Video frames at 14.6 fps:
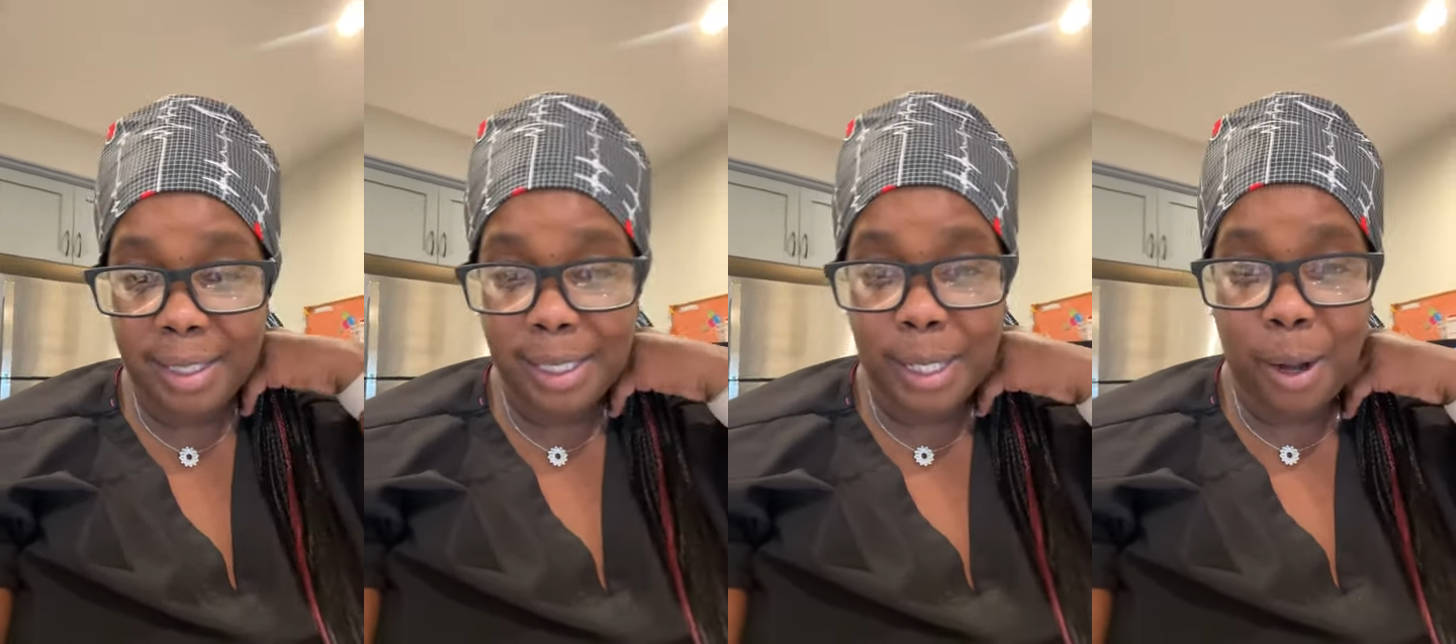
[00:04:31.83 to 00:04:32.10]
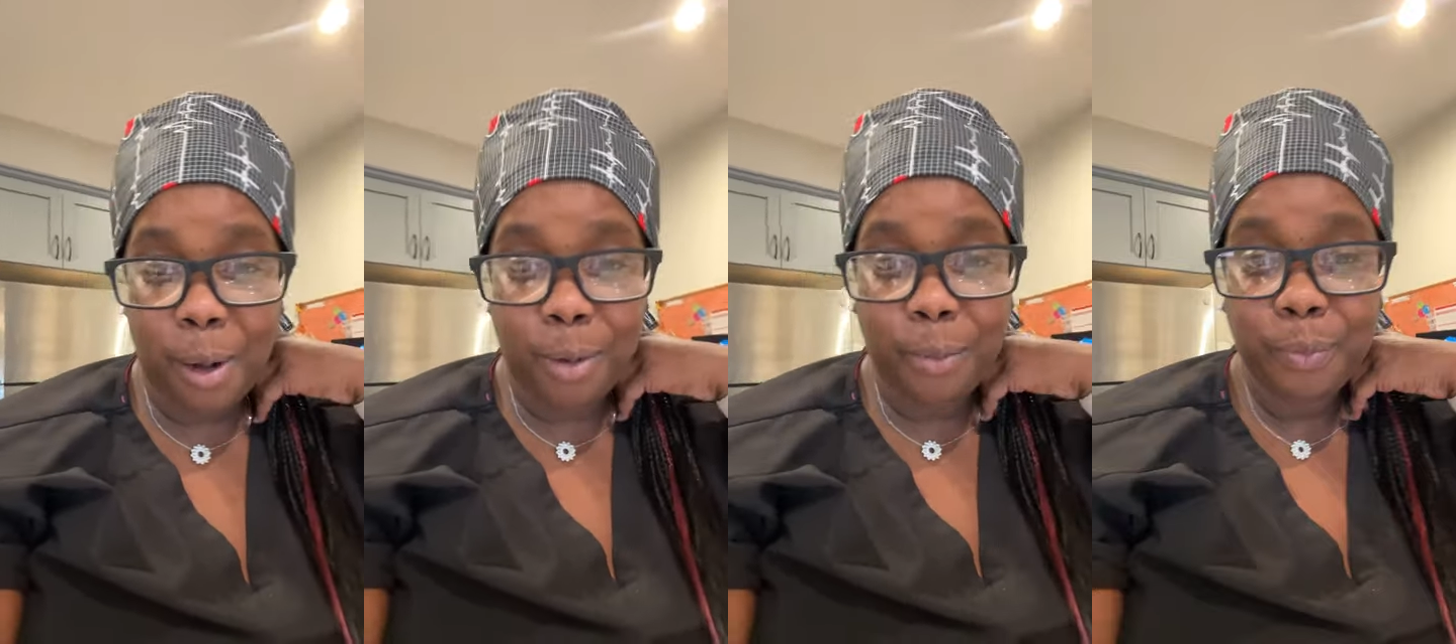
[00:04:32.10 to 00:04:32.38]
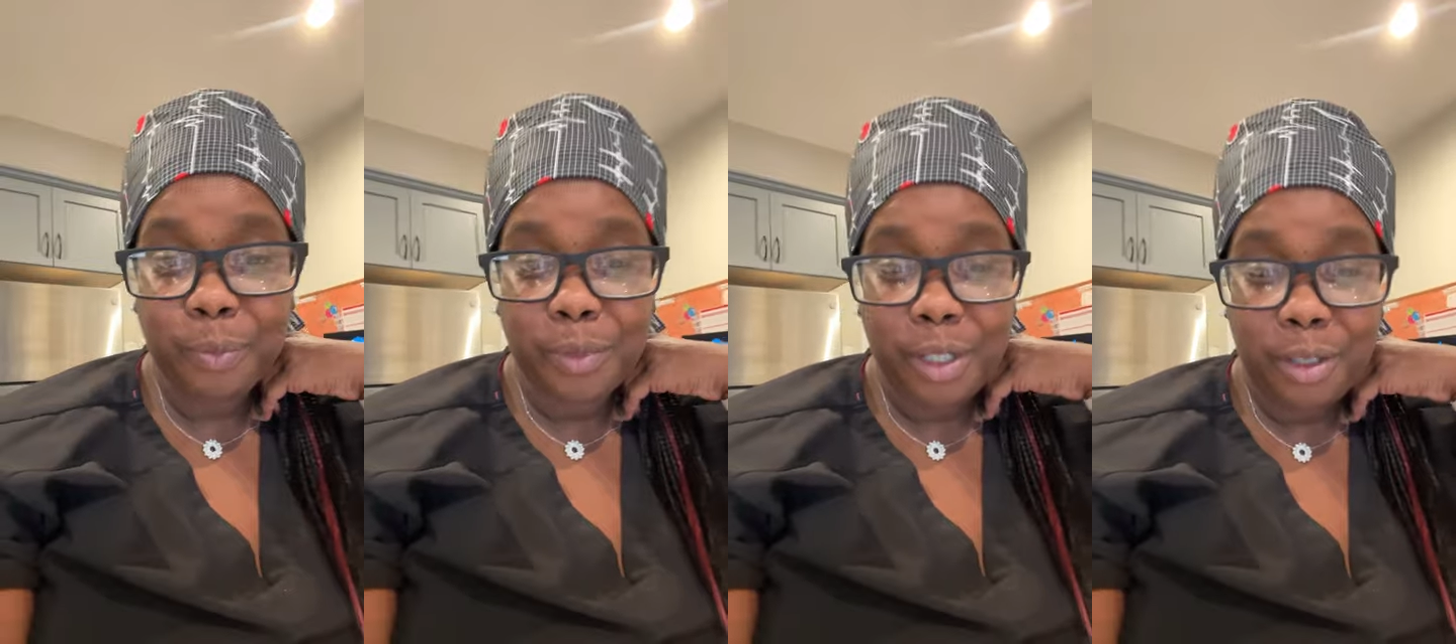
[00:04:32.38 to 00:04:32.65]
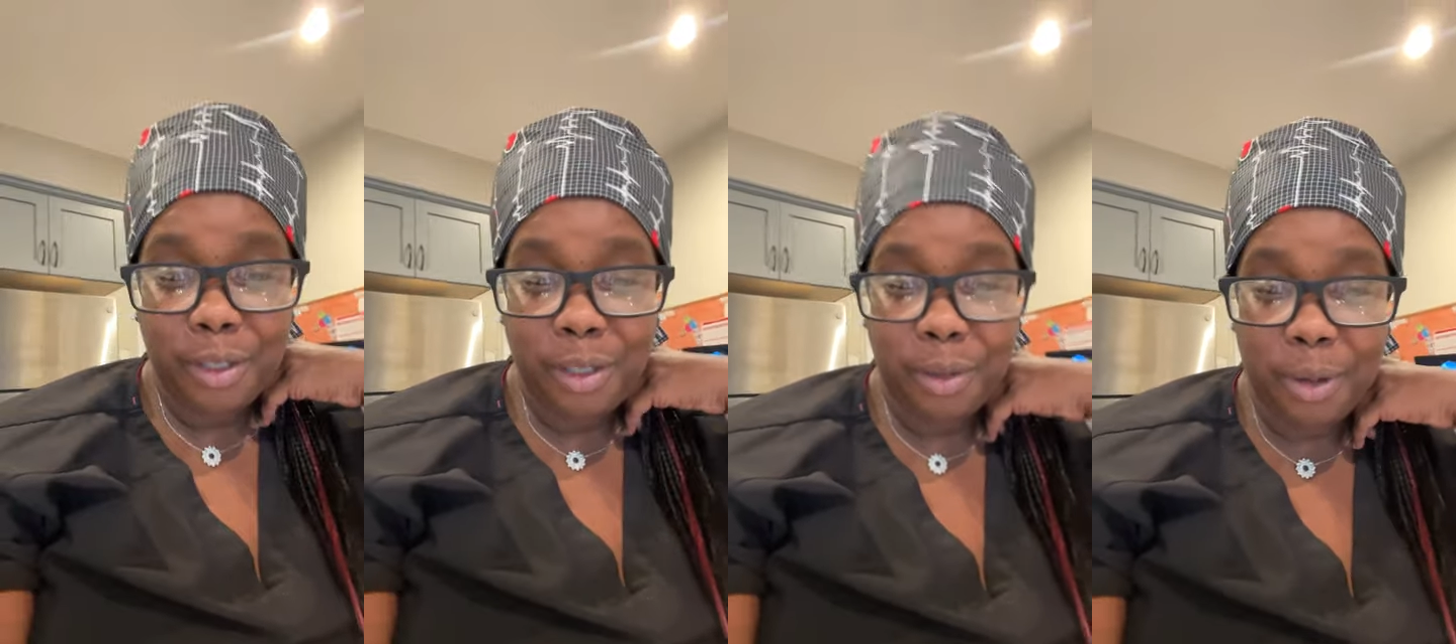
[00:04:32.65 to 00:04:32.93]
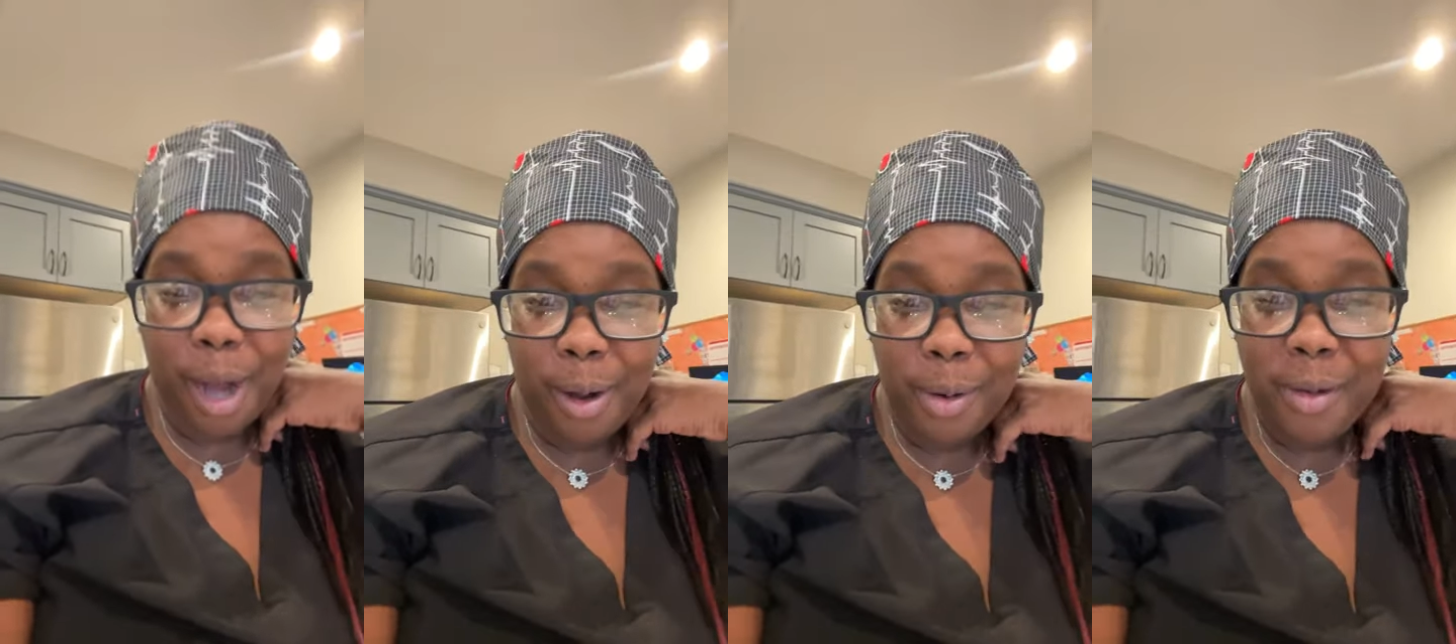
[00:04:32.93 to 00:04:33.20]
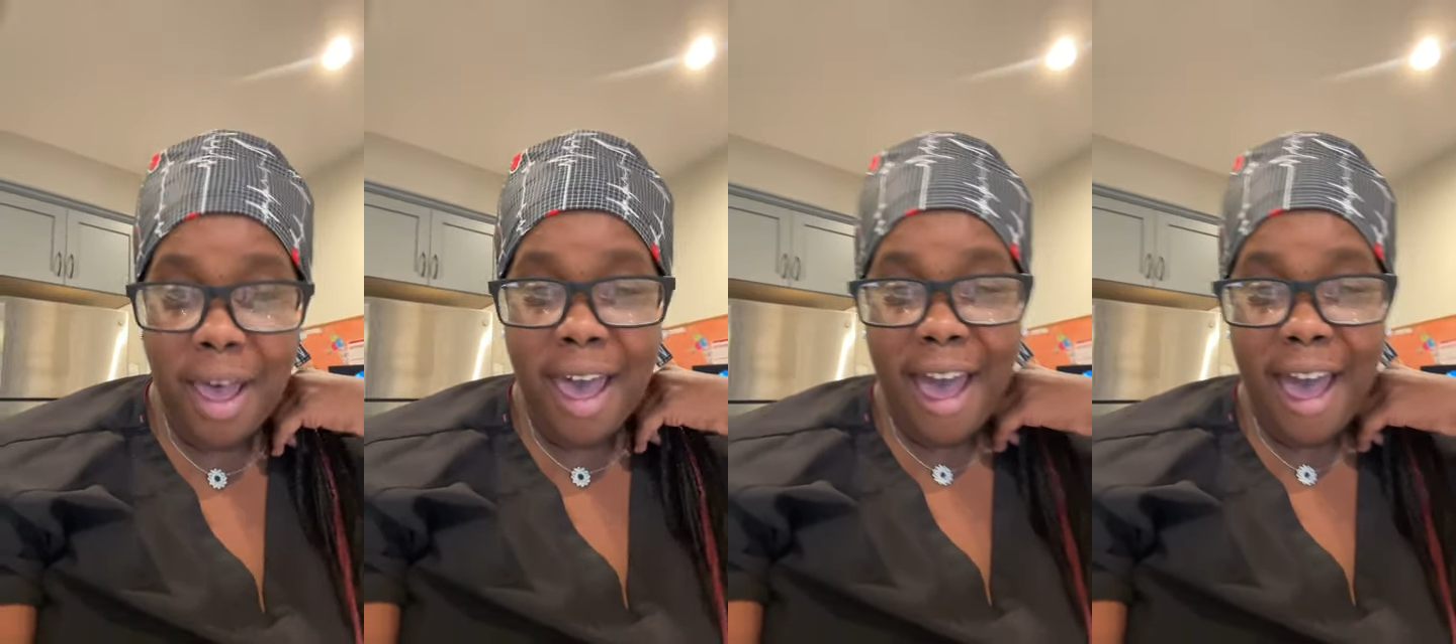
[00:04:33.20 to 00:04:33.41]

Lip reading: So, you know,